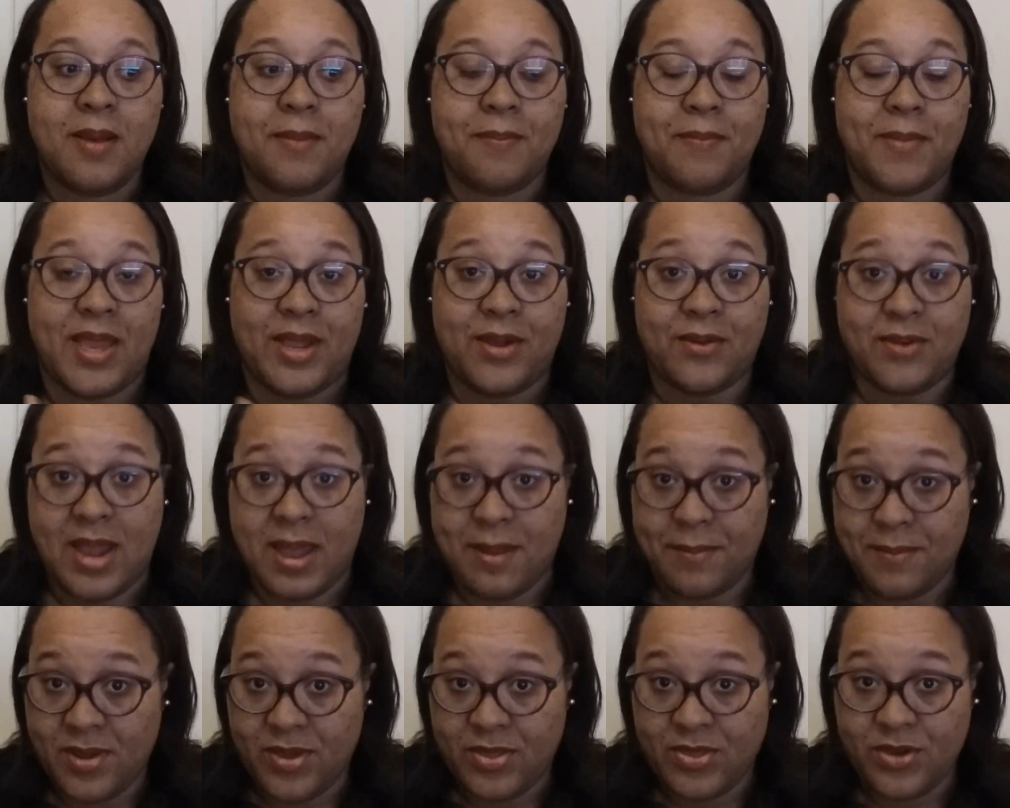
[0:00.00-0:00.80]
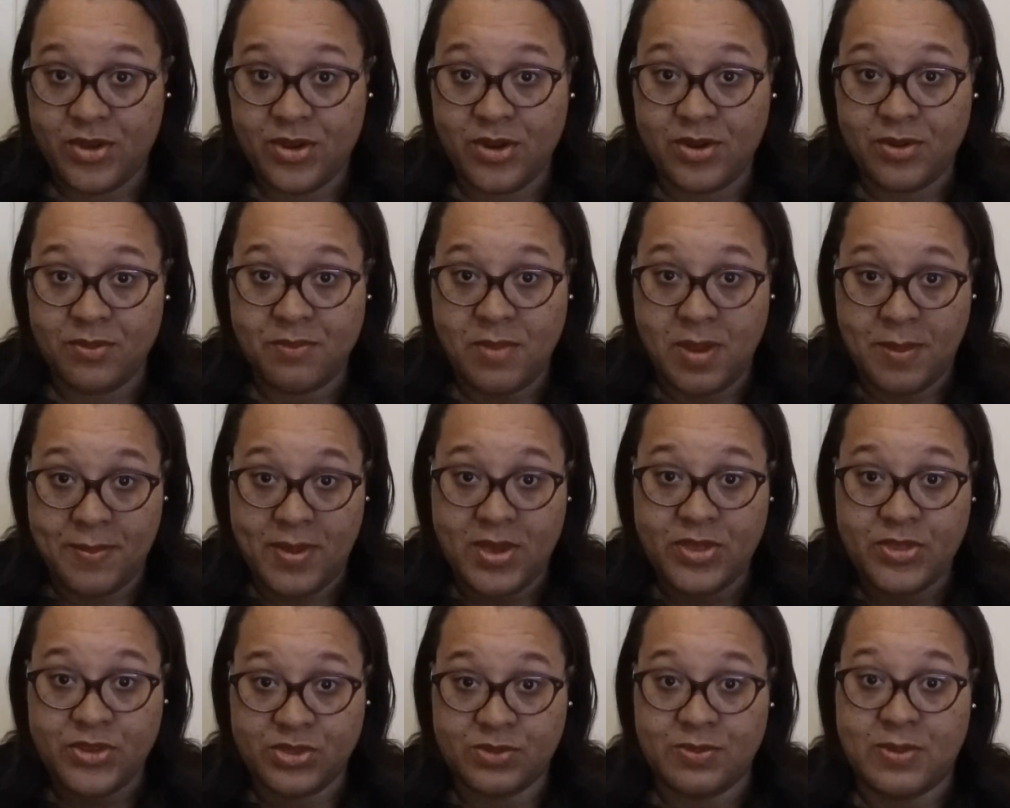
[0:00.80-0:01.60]
my grandmother, my
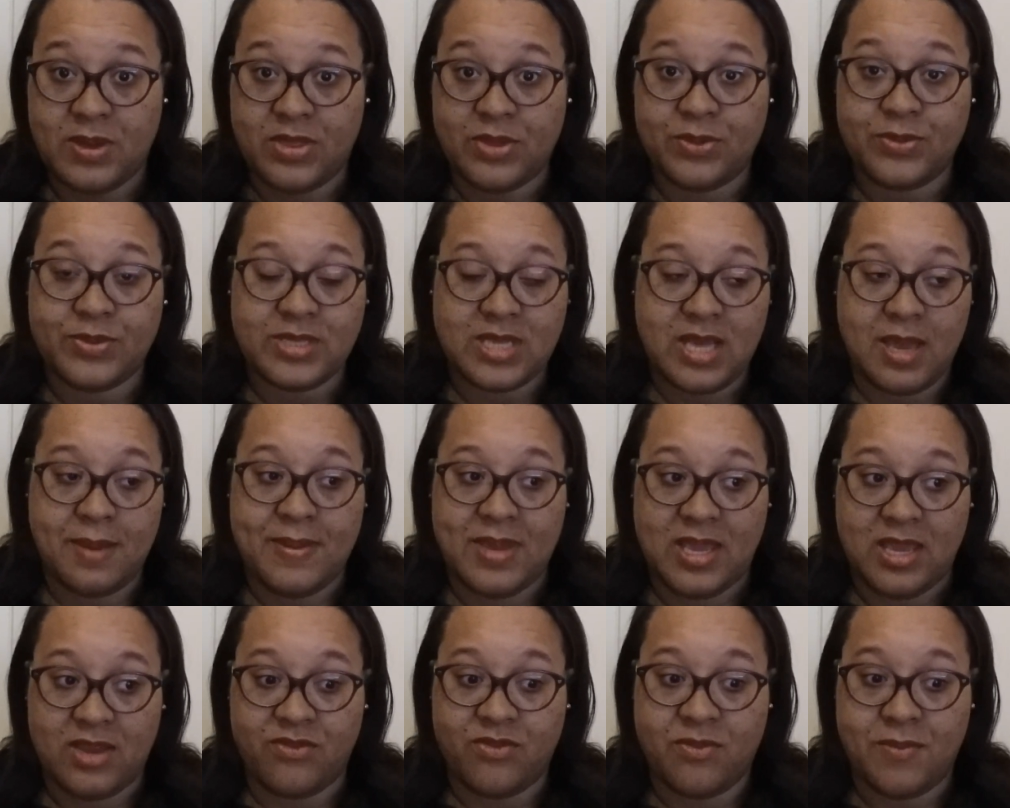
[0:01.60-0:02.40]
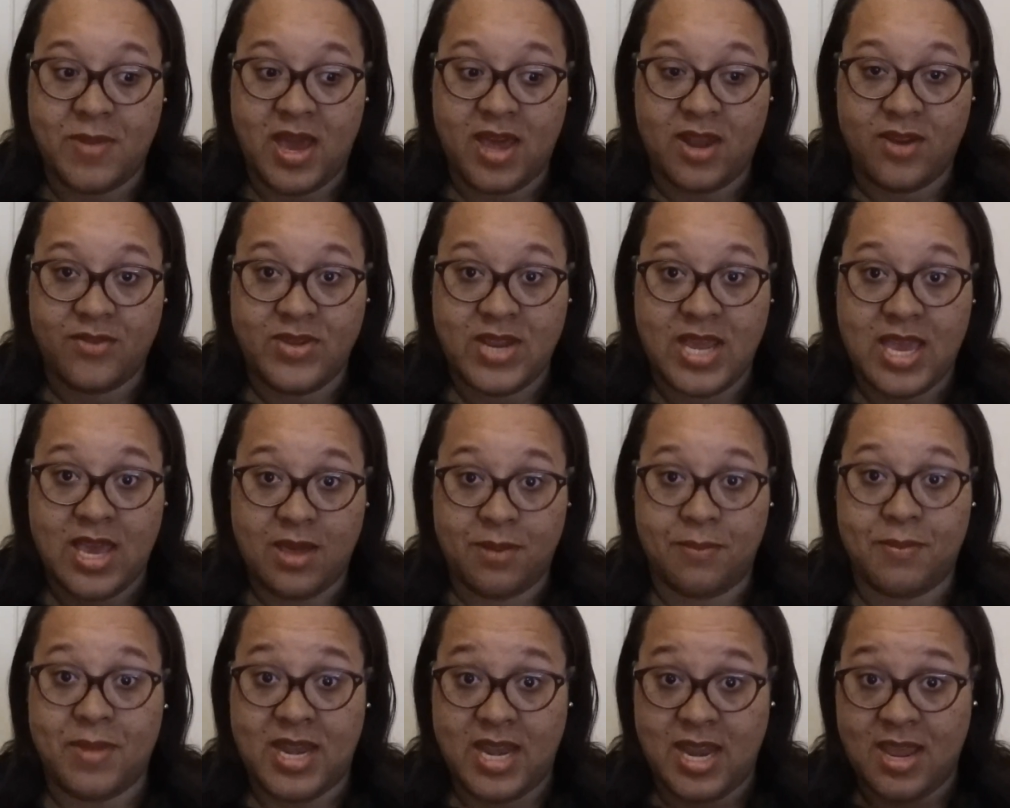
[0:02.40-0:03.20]
mother's mother, was coming in from out of
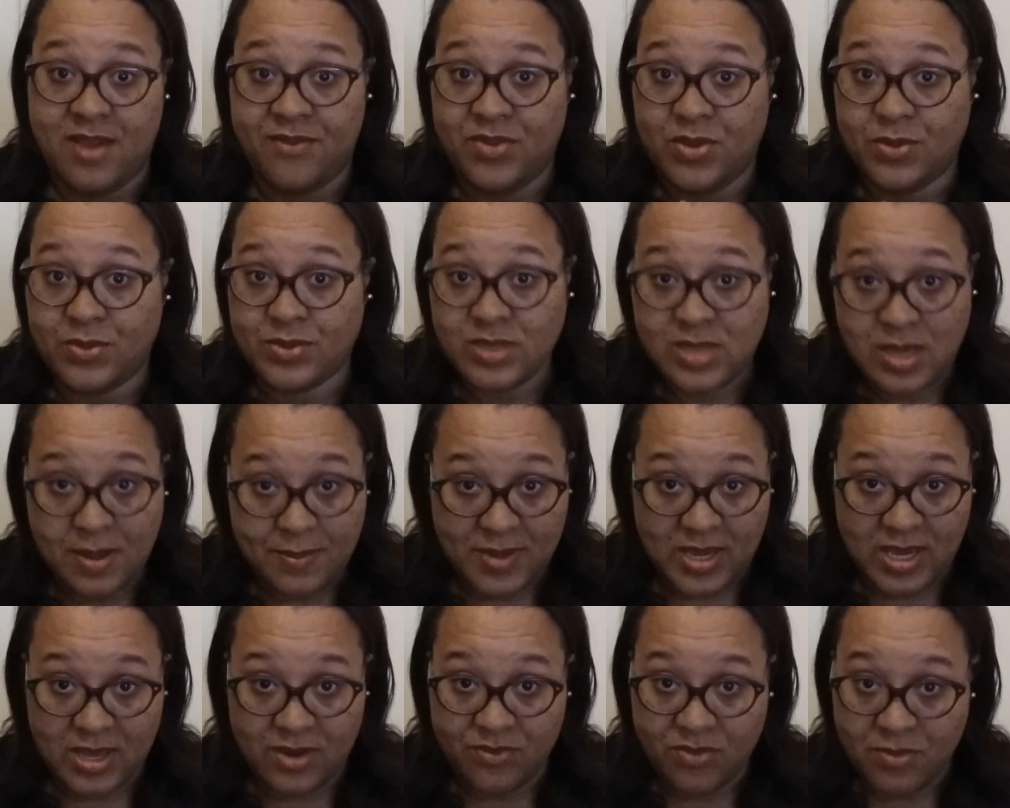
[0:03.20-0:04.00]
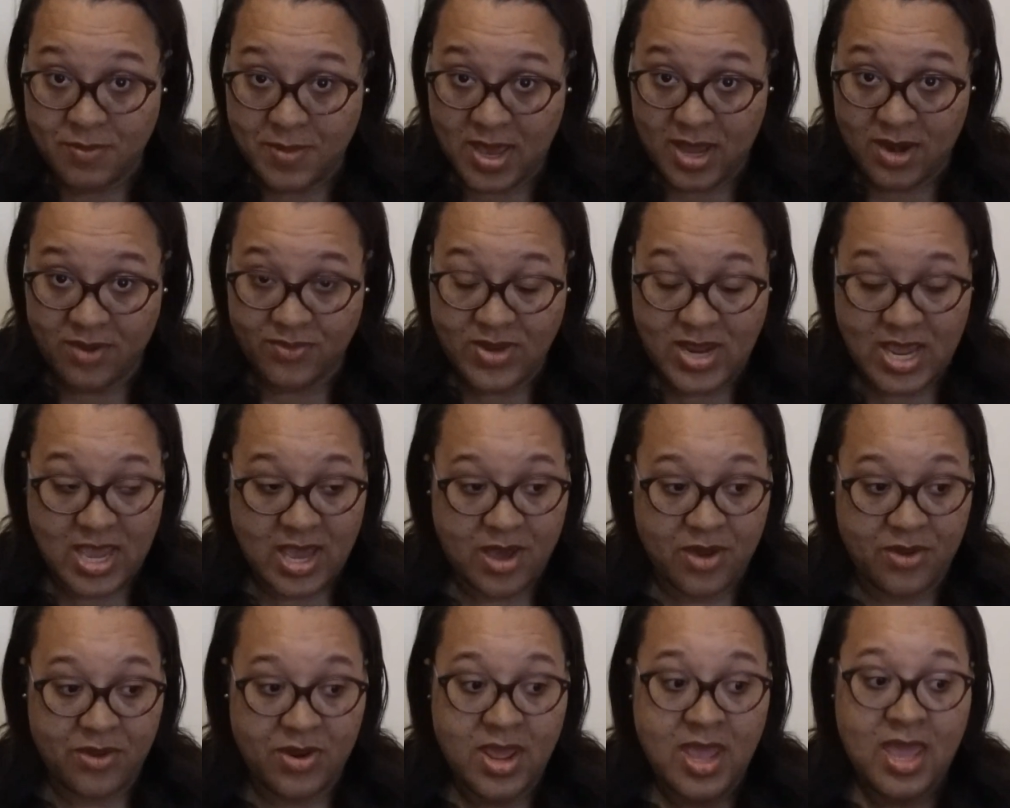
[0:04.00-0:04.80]
town, my nephew was coming in from out of
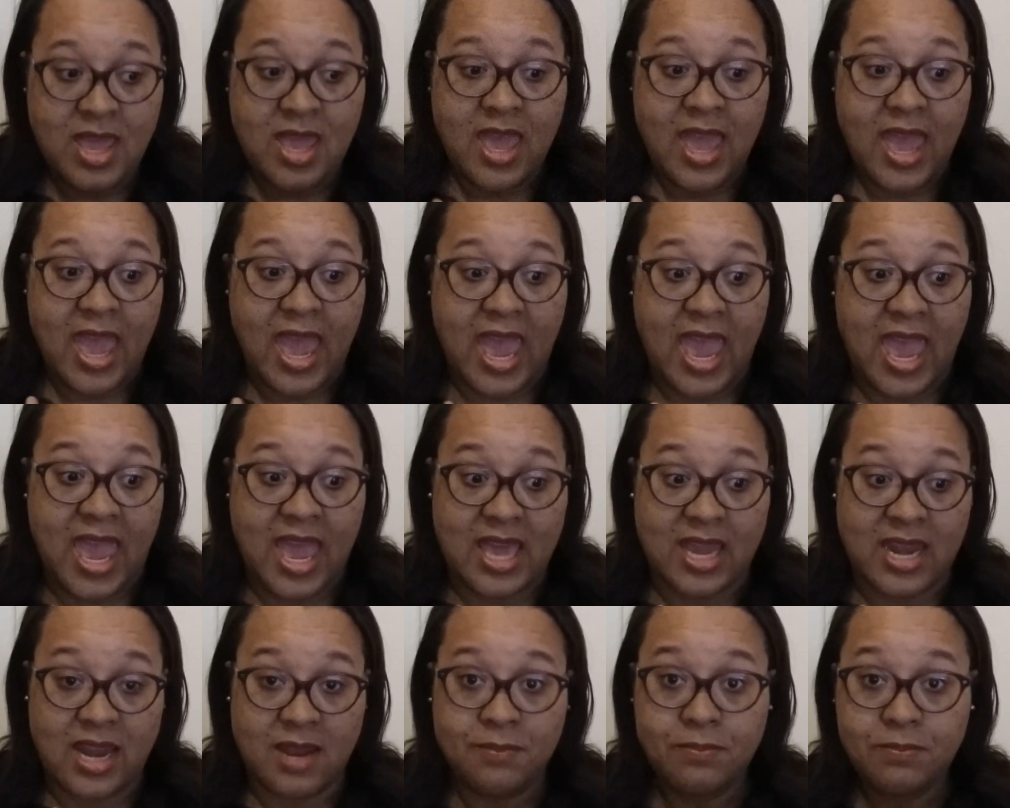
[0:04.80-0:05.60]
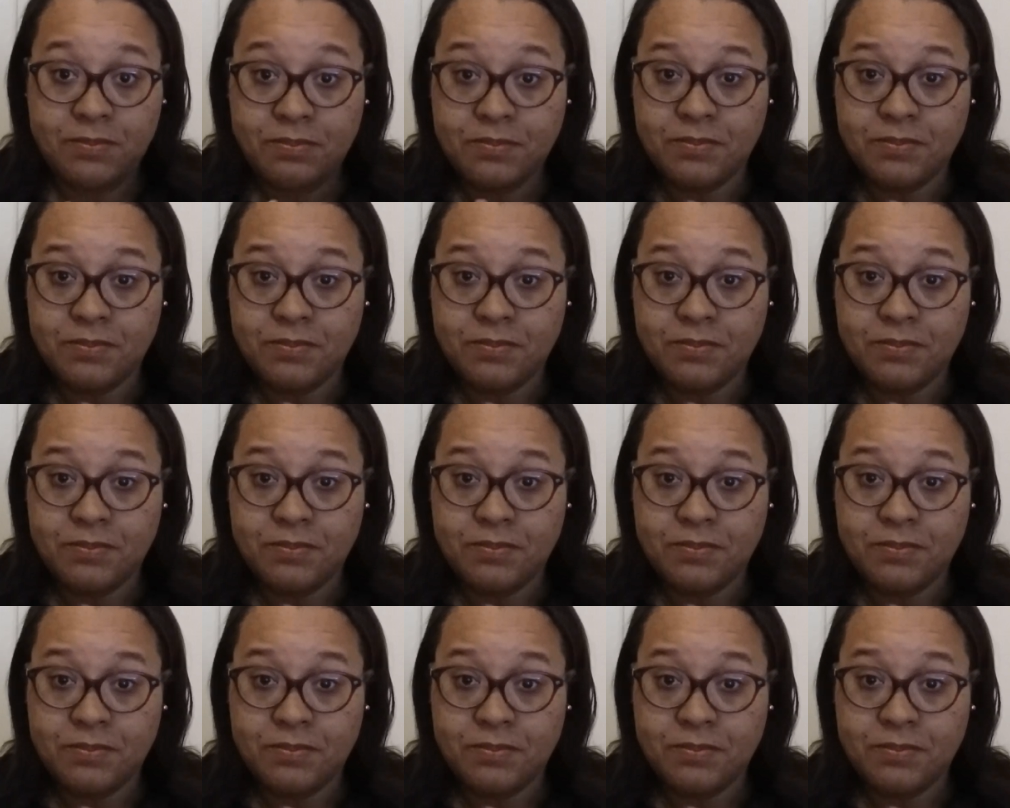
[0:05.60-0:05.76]
town, and